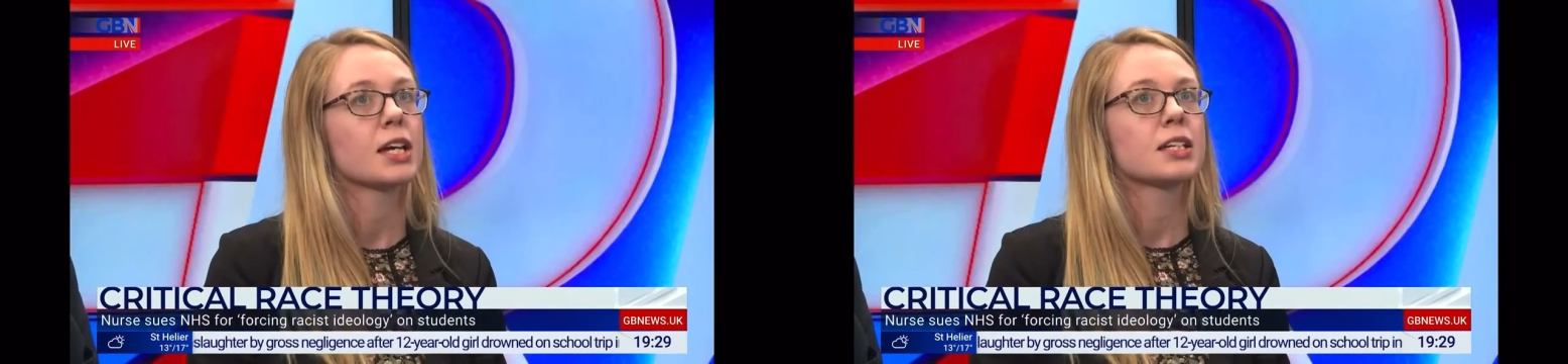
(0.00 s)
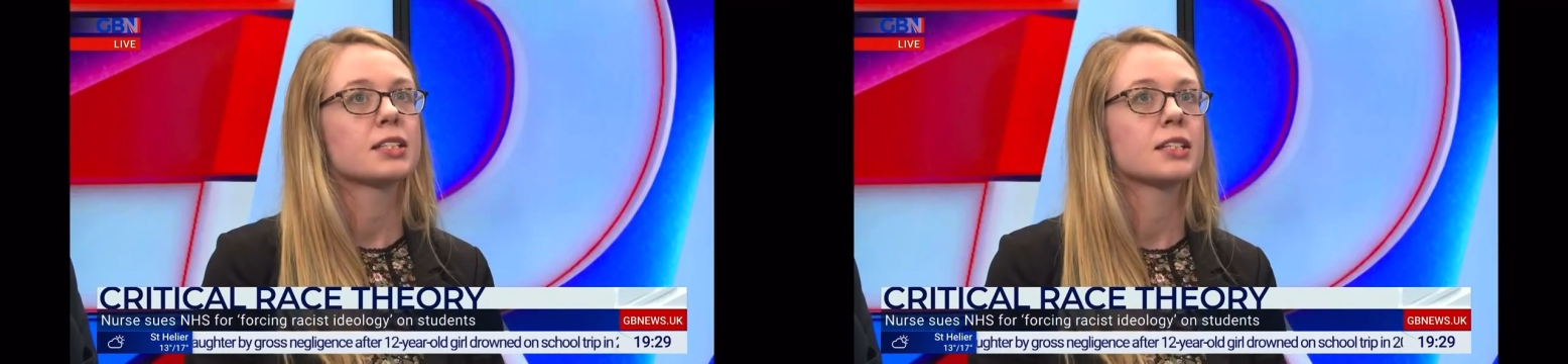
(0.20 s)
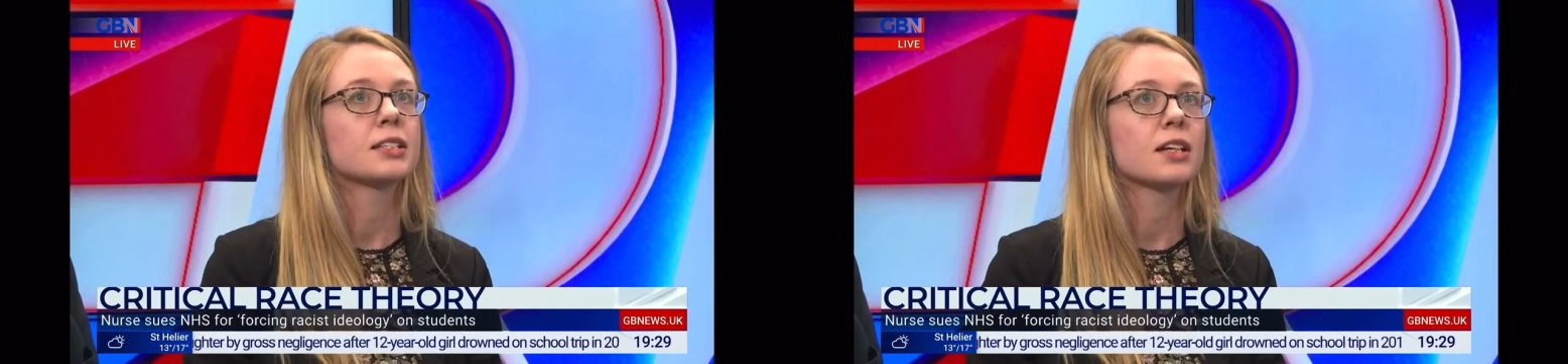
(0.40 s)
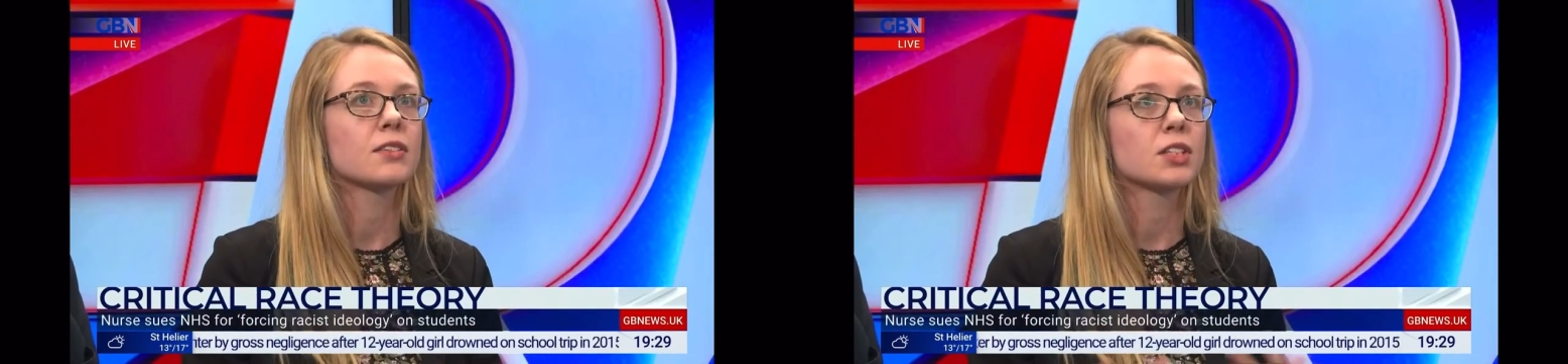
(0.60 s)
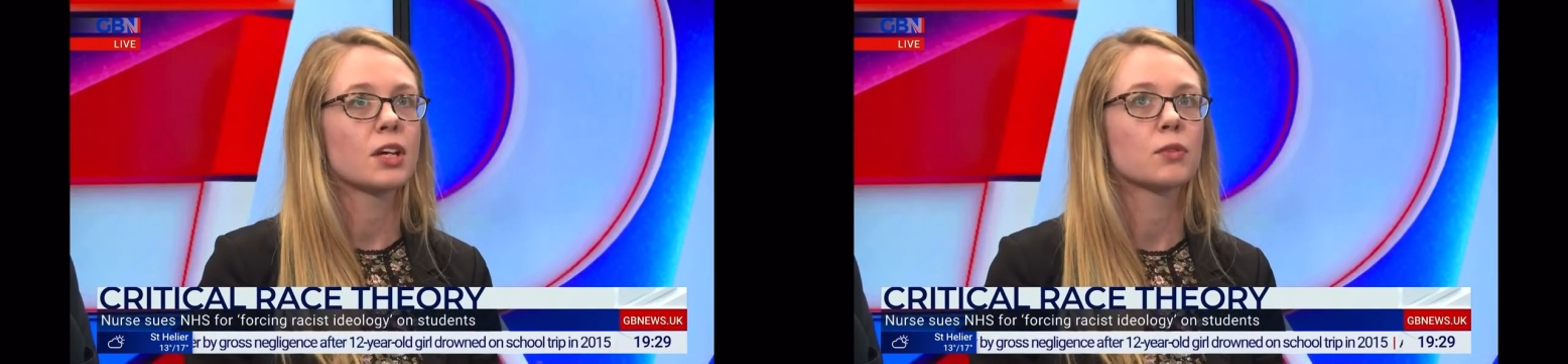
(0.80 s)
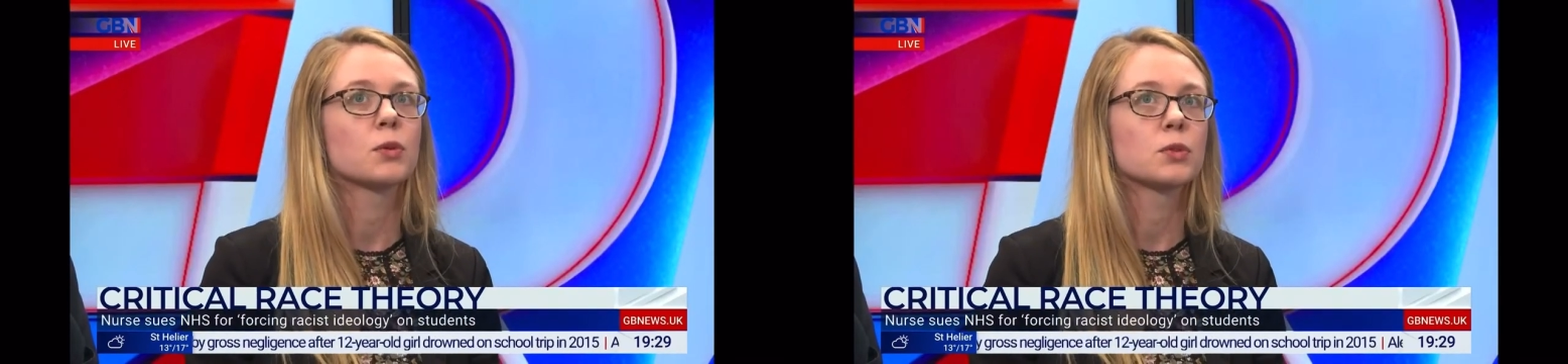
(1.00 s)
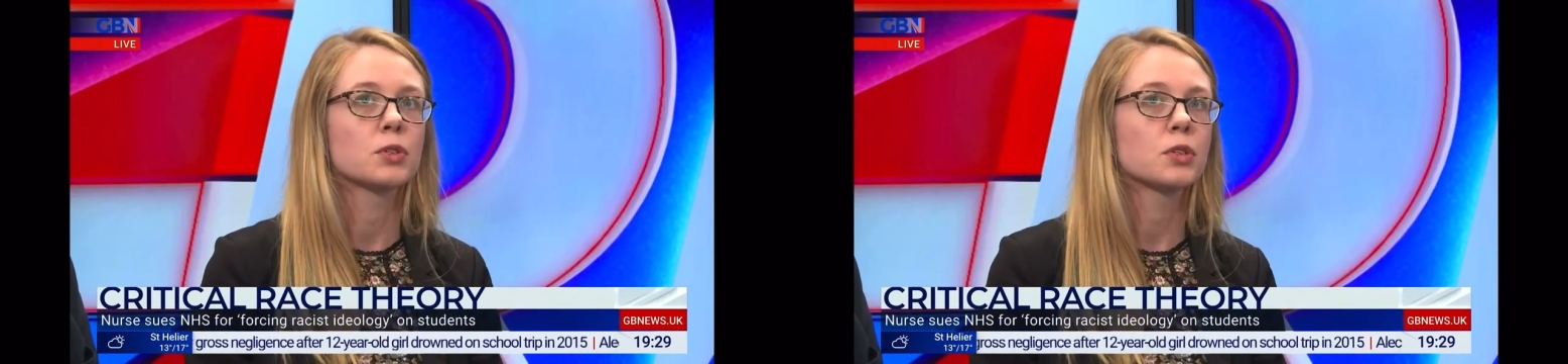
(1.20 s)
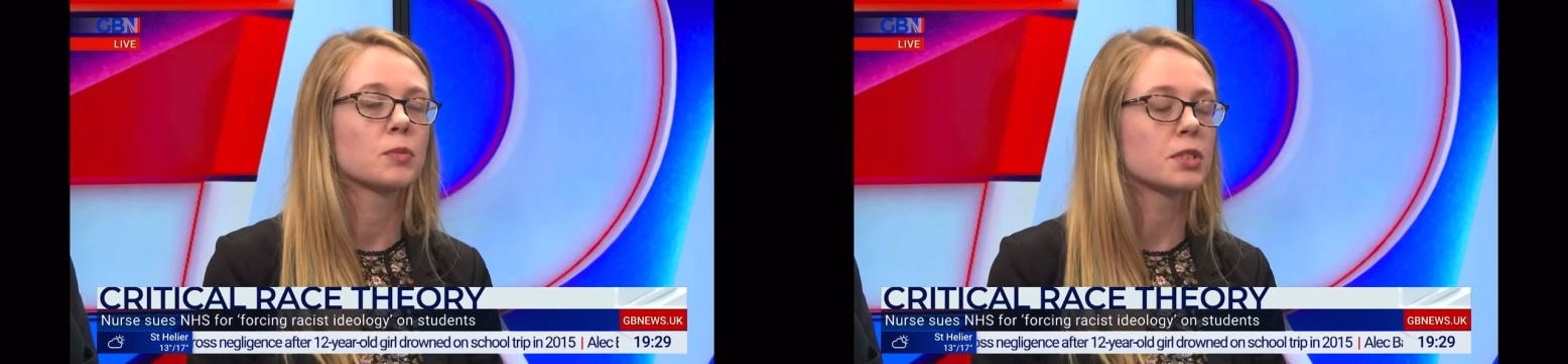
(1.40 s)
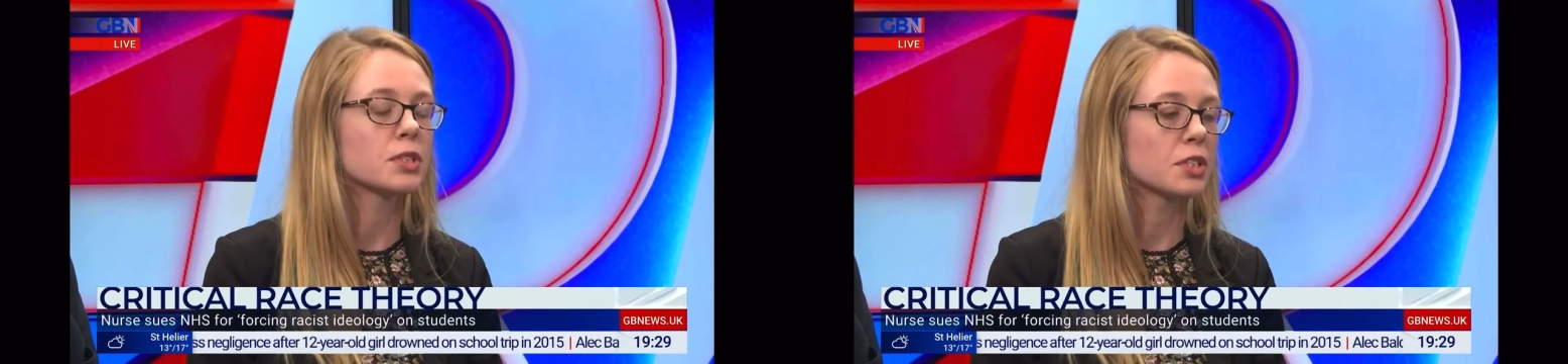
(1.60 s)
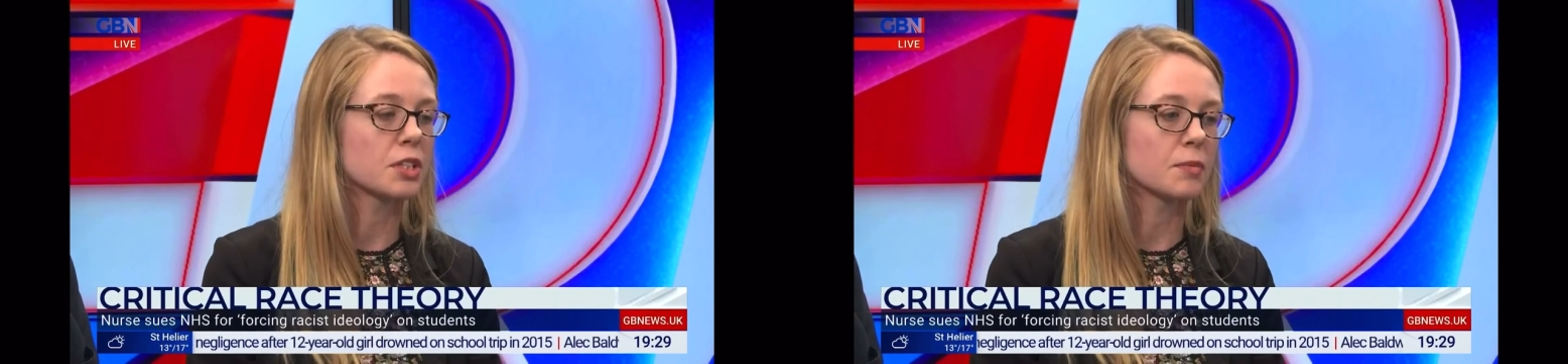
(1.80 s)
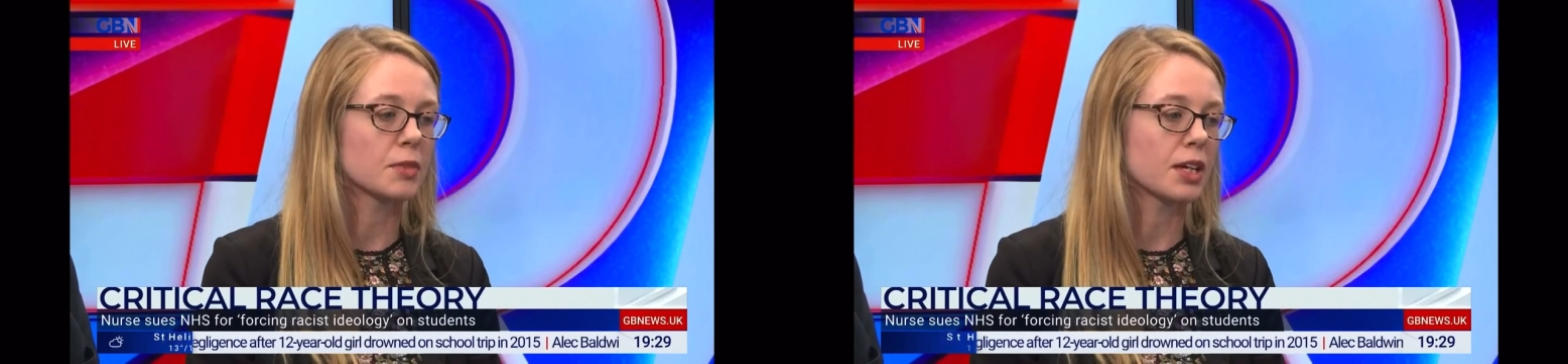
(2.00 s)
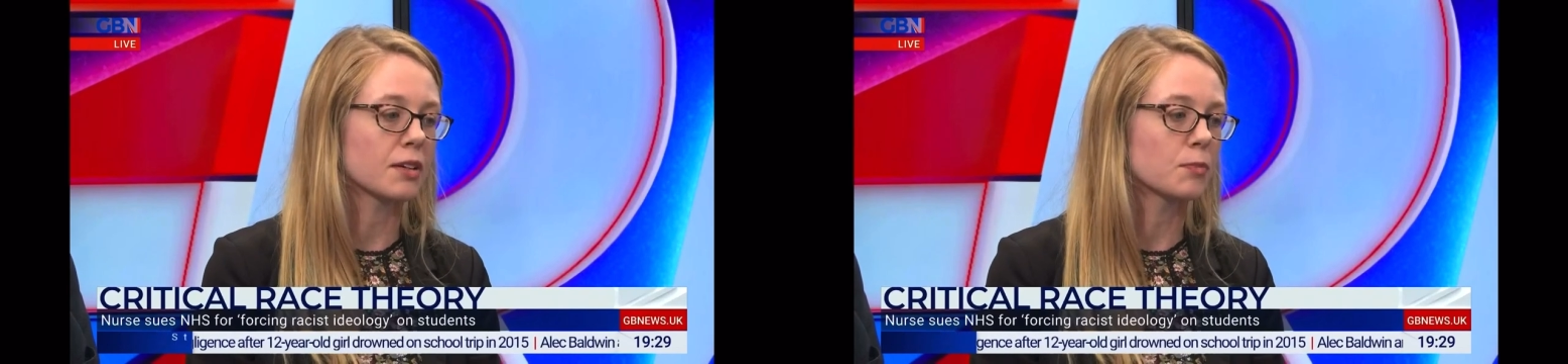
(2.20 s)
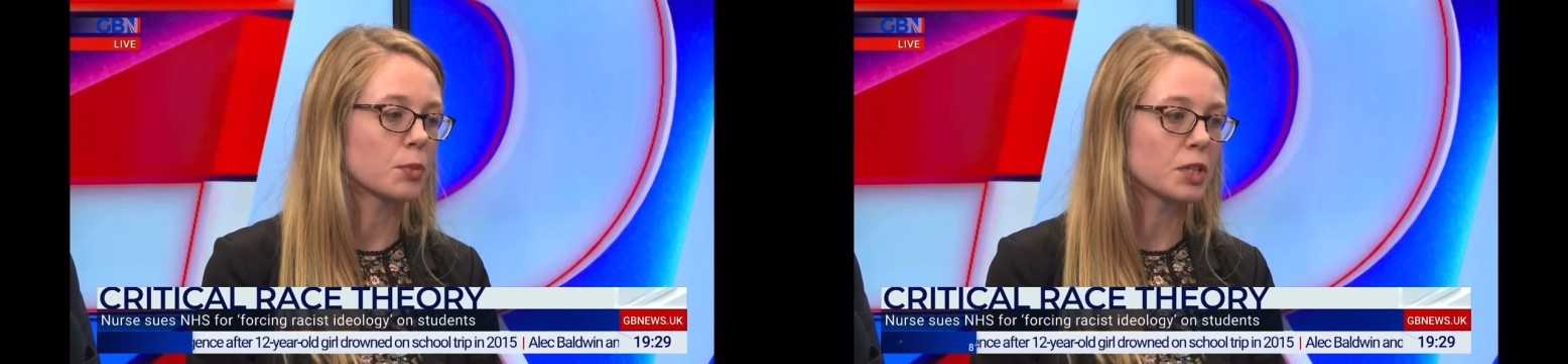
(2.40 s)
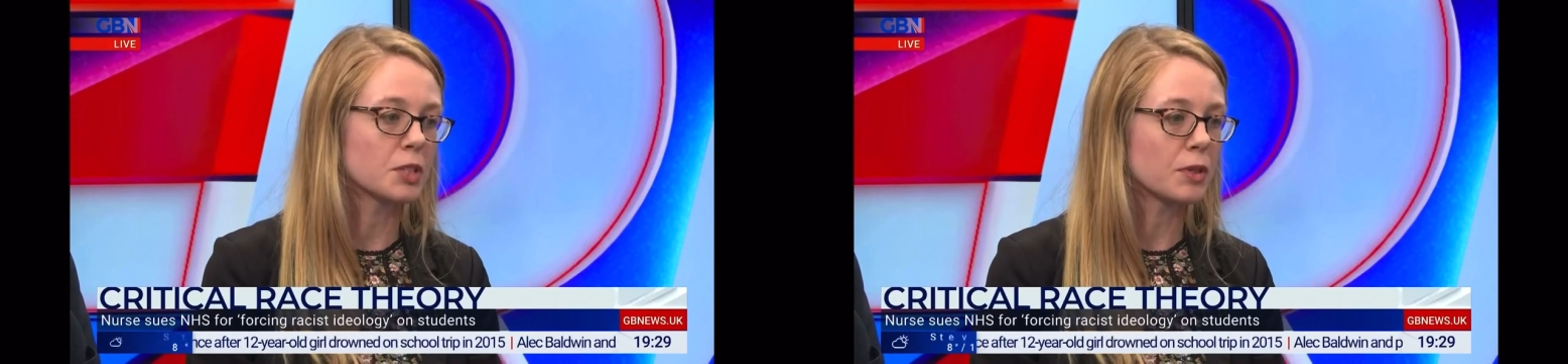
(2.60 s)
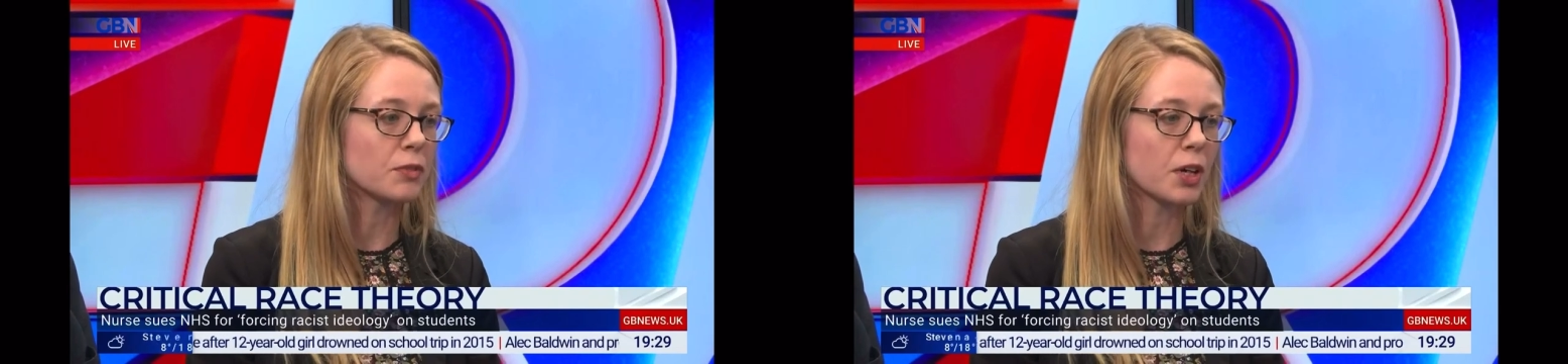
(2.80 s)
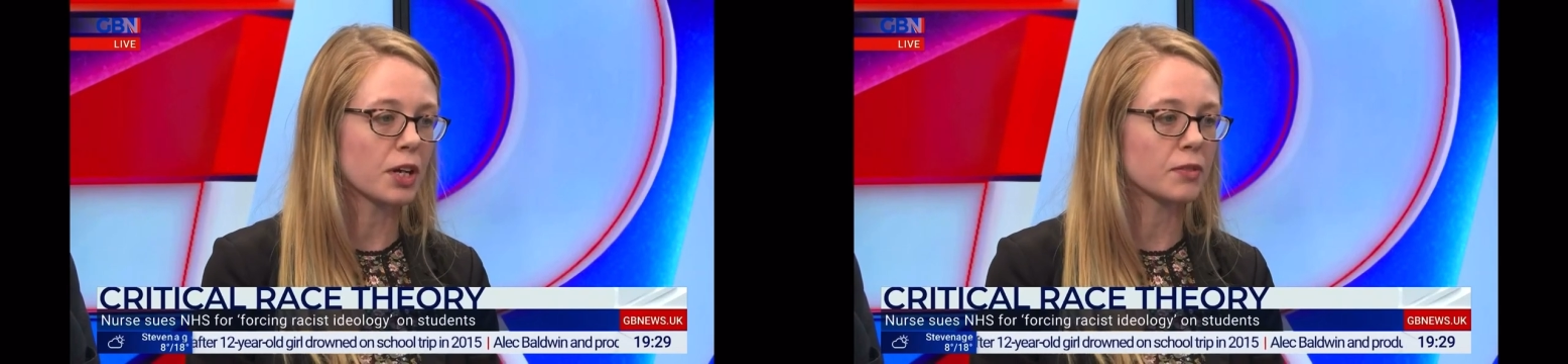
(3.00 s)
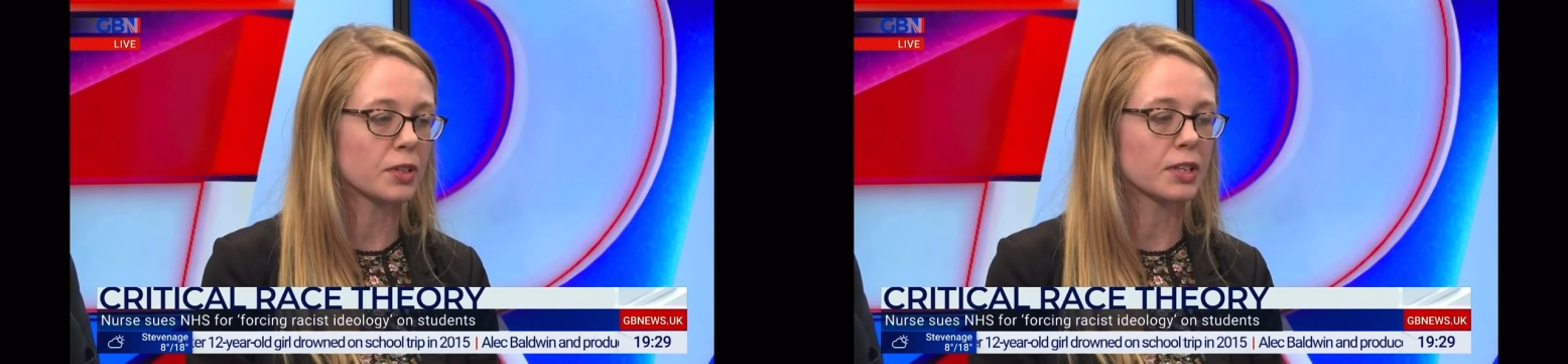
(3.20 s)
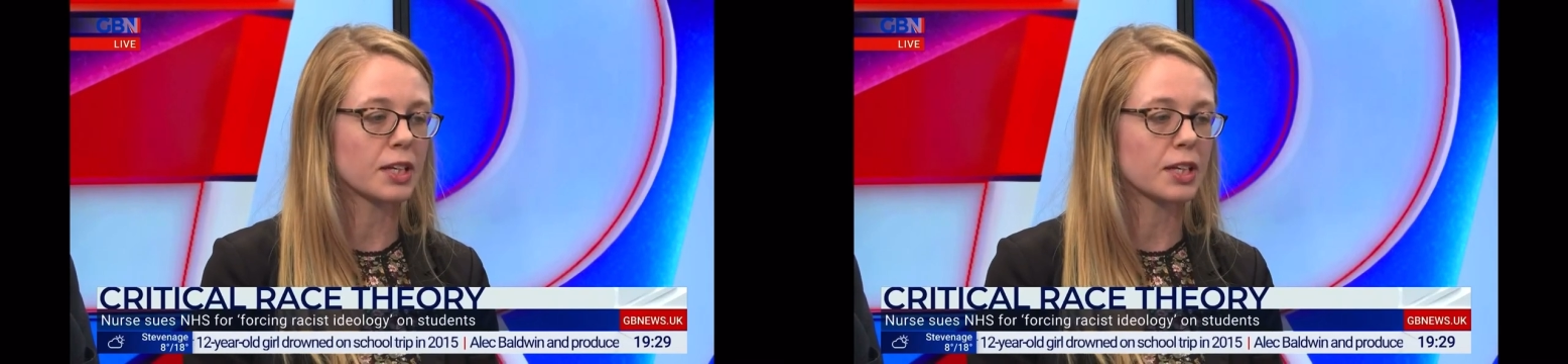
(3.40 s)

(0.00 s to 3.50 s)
since I served court documents to them, they've bullied me further.